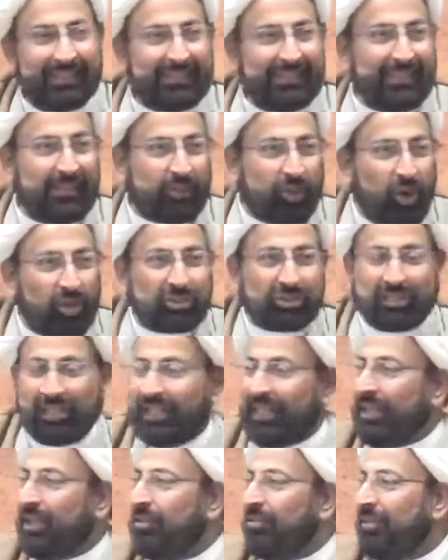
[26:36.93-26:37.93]
the
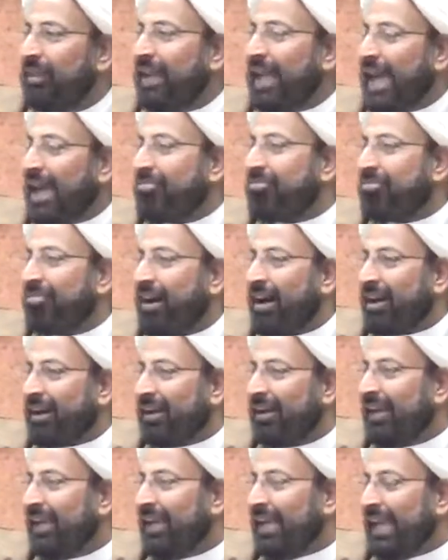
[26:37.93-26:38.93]
costly he will have
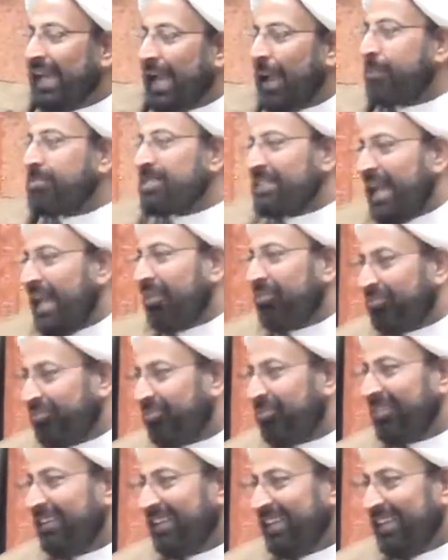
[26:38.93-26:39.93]
for
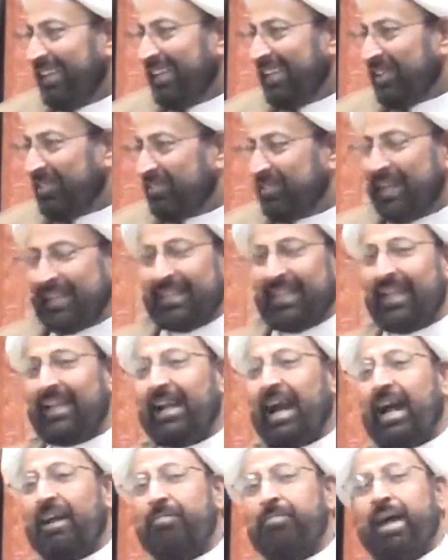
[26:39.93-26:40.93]
himself. When they
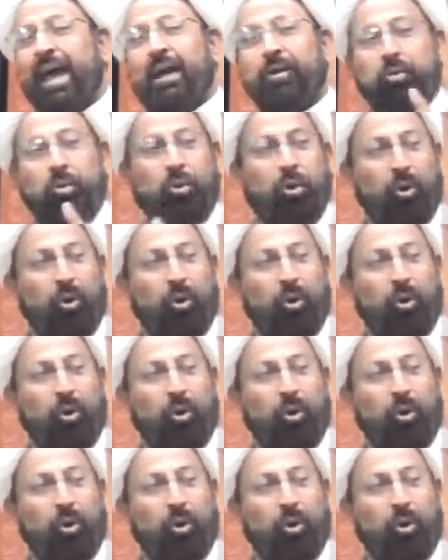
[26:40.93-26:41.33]
got back